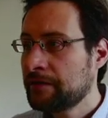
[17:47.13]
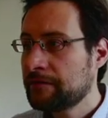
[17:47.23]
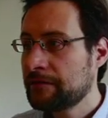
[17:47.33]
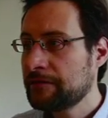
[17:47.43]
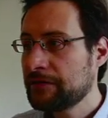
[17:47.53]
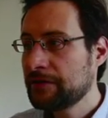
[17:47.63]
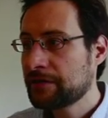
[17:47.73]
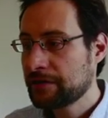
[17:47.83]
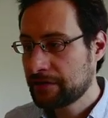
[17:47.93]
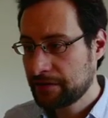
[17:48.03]

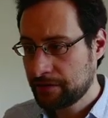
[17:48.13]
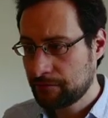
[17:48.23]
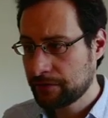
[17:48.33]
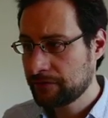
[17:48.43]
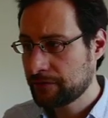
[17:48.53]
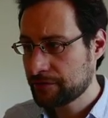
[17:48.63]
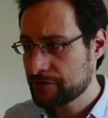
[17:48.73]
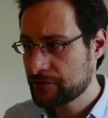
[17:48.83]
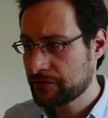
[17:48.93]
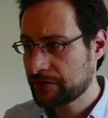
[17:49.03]
5991
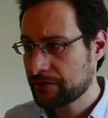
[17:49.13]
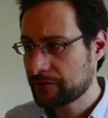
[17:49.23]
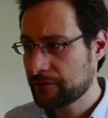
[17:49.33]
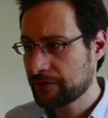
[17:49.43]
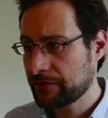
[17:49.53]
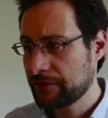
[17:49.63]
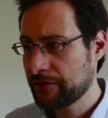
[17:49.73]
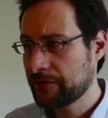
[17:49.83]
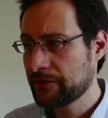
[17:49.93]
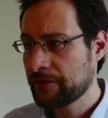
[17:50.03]
version. That of course
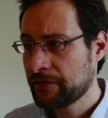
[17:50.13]
is,